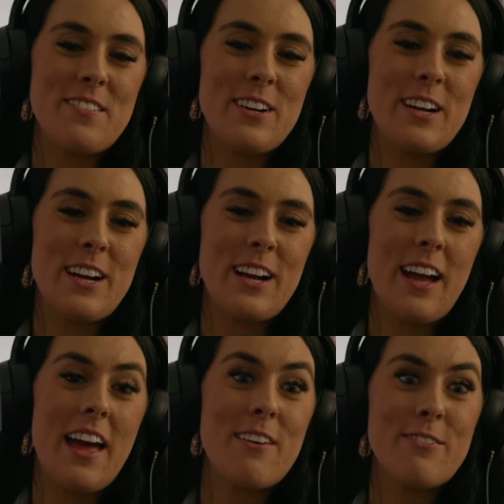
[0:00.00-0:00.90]
For
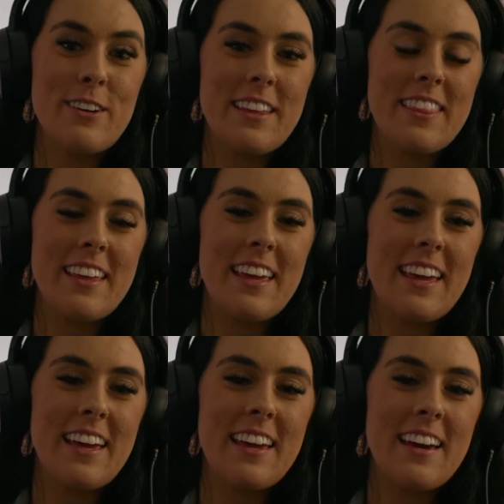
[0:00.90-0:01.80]

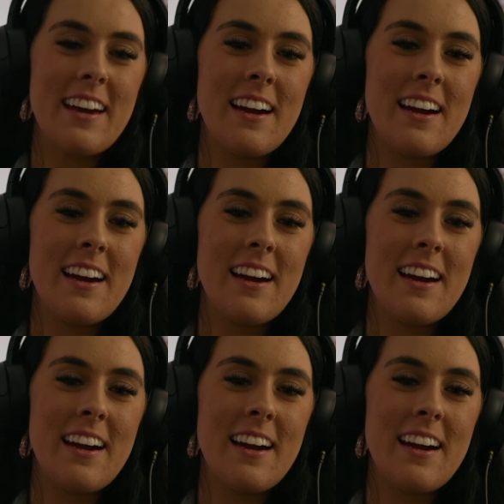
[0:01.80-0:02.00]
everything,